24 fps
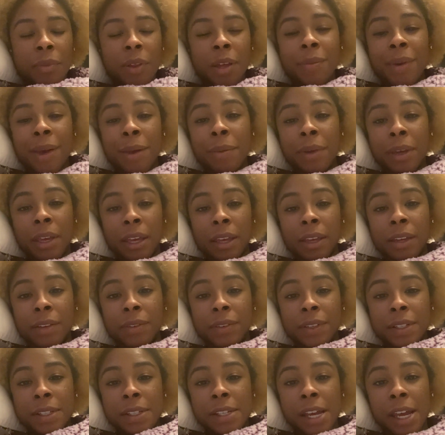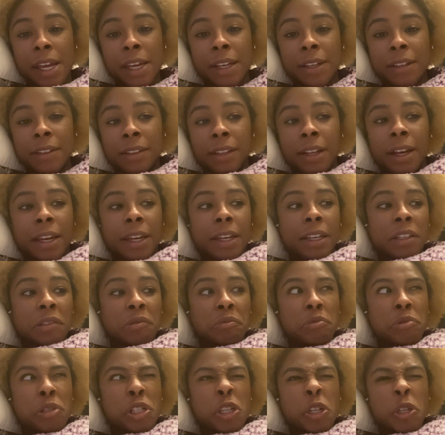Maybe even taken like
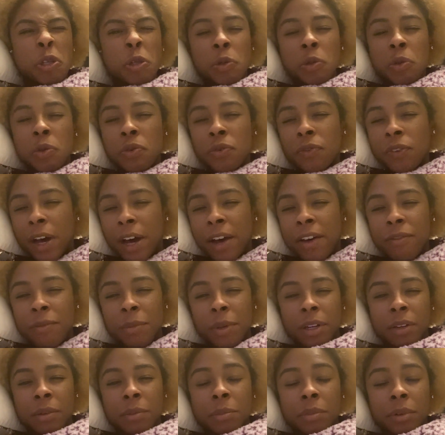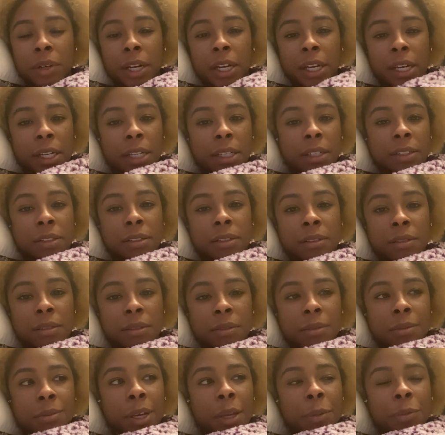two five minute breaks,
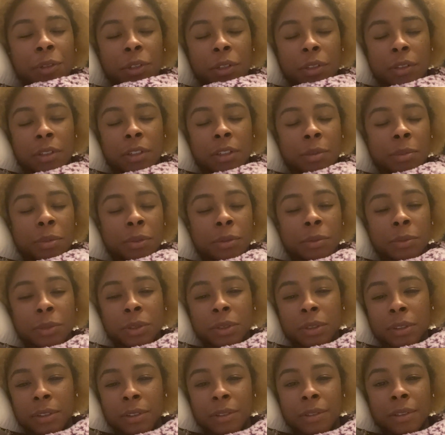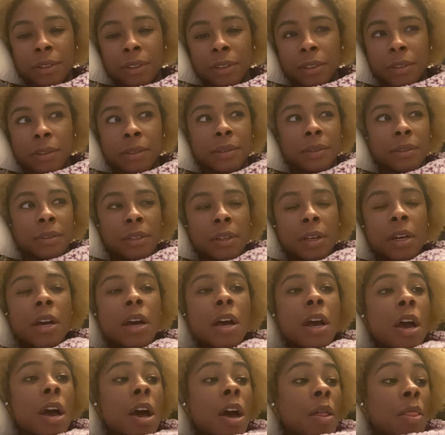maybe a couple more. Uh,
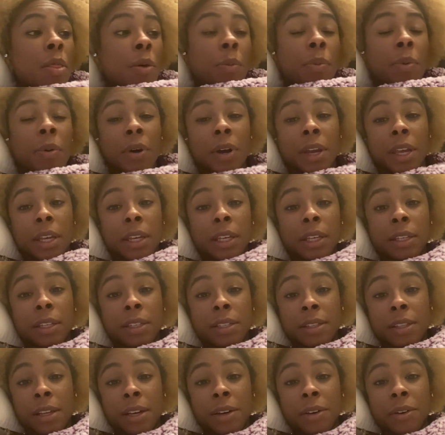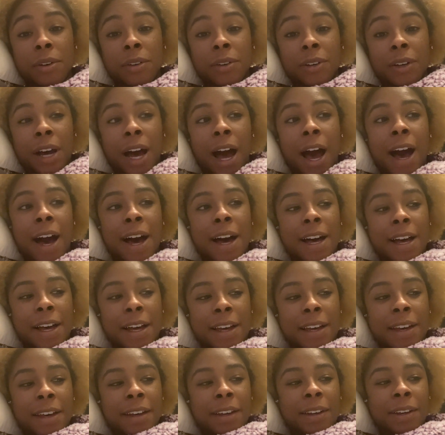the point is, though,
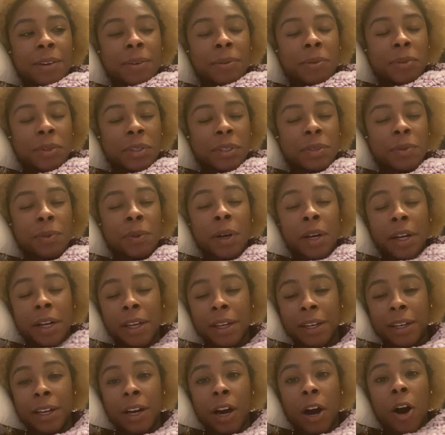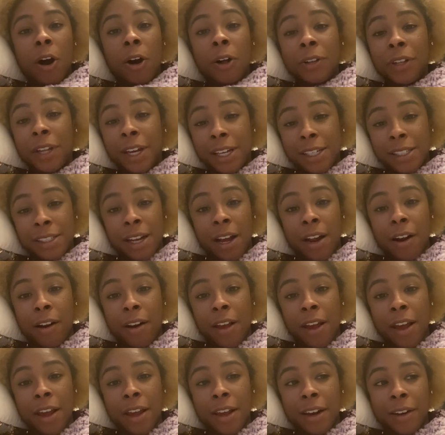I was working all day
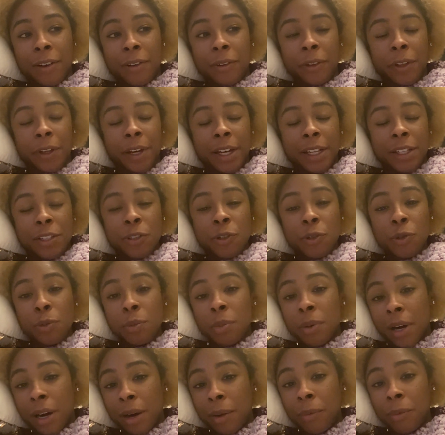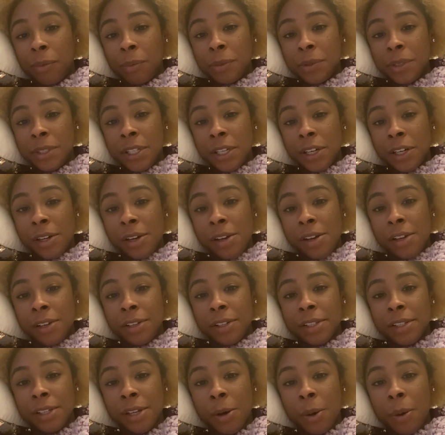Saturday and I only got two problems done.
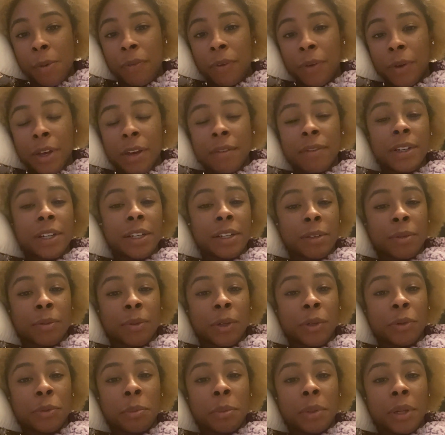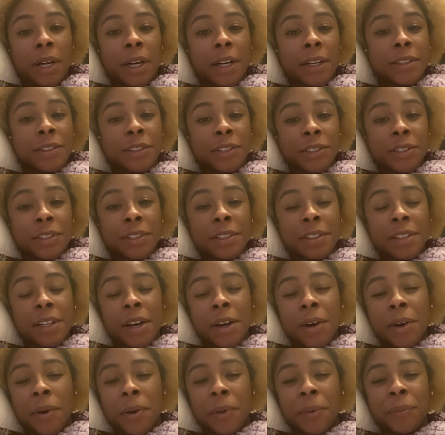So if you ever hit a roadblock, just
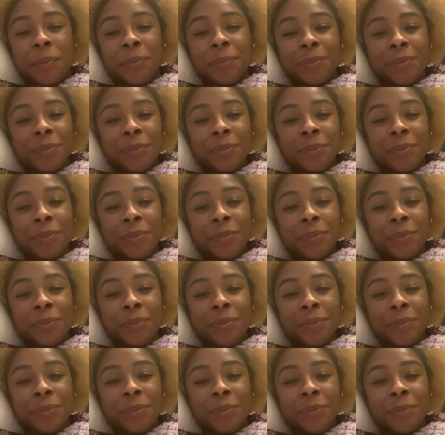know